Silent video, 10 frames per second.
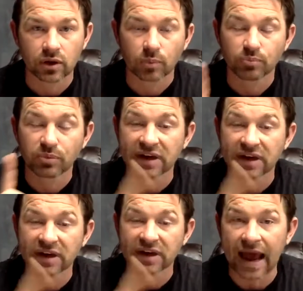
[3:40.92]
but get
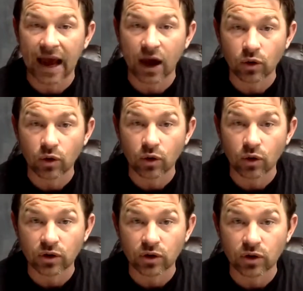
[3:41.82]
it out of your
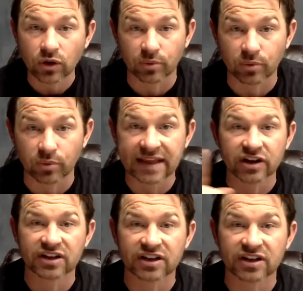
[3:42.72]
body in the areas
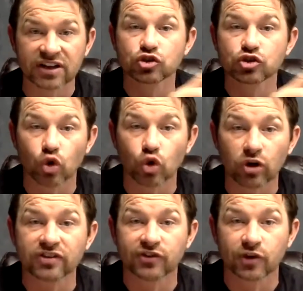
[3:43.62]
that it's stored
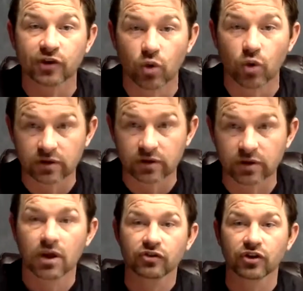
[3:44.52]
and sequestered.
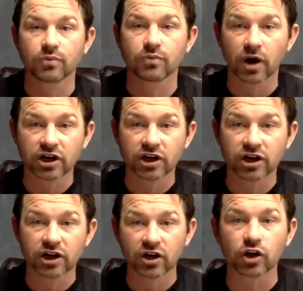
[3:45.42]
So mercury,
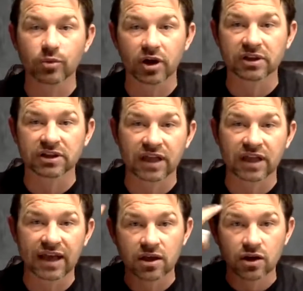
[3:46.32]
aluminum, and lead,
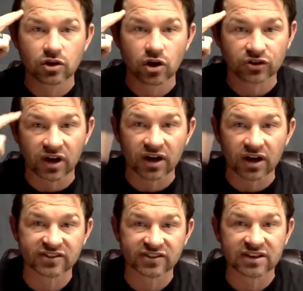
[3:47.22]

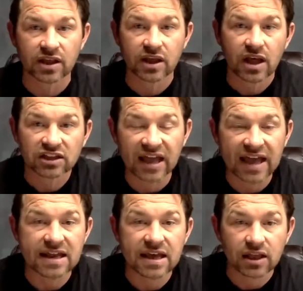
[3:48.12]
neurotoxin.
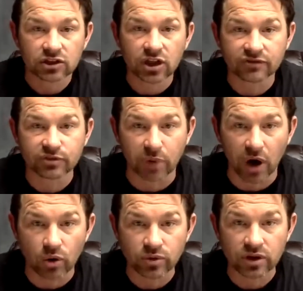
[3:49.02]
Lead loves
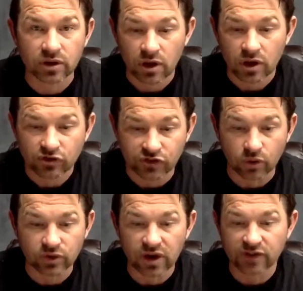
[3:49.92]
bone, so
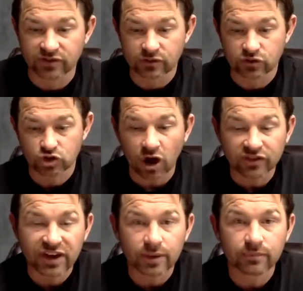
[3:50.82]
does
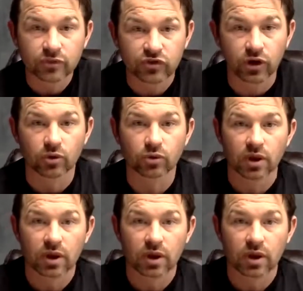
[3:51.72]
strontium. So